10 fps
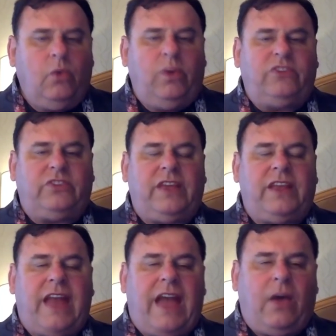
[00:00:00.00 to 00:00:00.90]
We
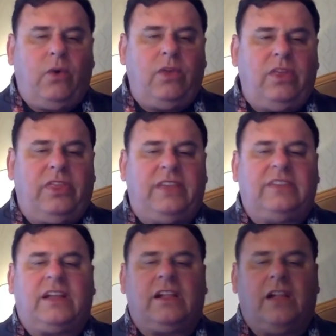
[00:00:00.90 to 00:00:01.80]
see now
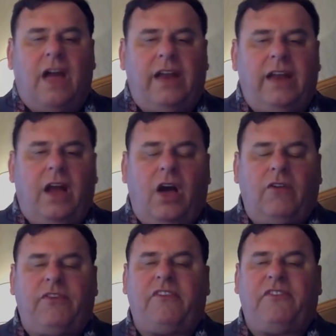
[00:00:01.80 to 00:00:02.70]
the decline
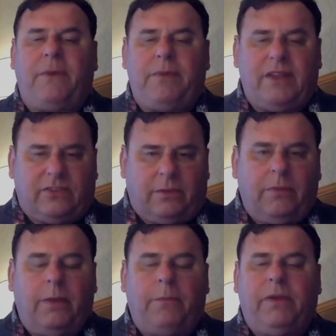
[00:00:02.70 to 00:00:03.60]
of
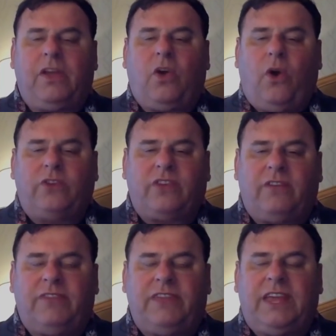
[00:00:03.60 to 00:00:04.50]
feminism because
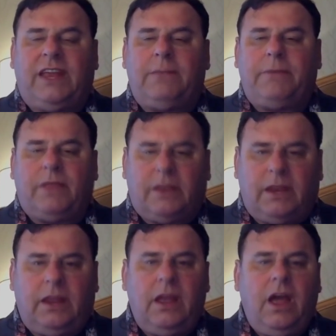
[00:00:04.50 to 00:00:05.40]
of the
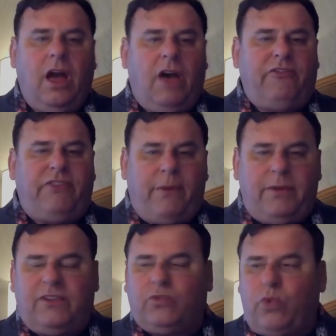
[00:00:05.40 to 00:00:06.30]
inability of
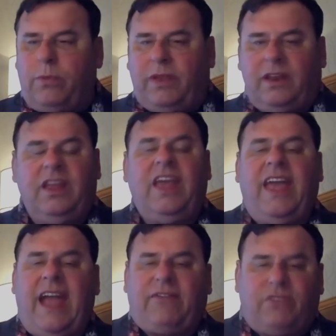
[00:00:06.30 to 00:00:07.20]
feminist women
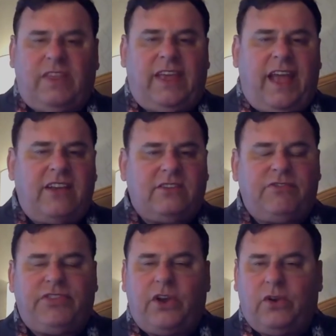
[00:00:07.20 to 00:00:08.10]
after the age of
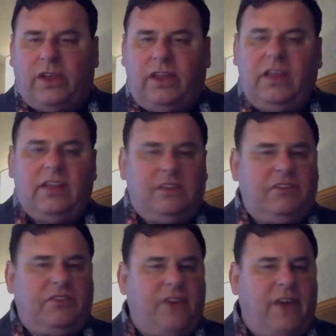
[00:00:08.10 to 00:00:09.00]
30 to
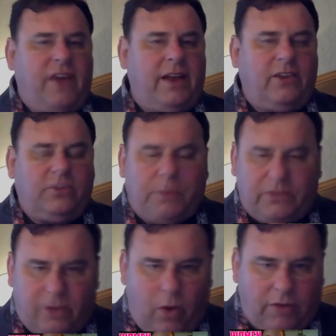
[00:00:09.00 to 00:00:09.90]
find
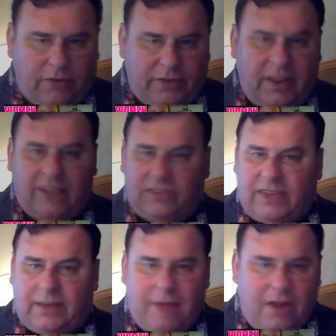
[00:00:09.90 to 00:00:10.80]
husbands so often and
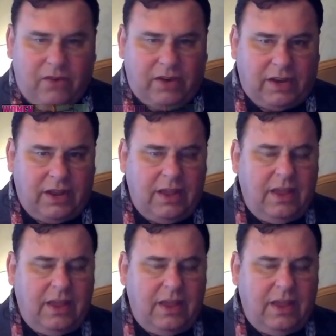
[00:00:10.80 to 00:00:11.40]
to get married.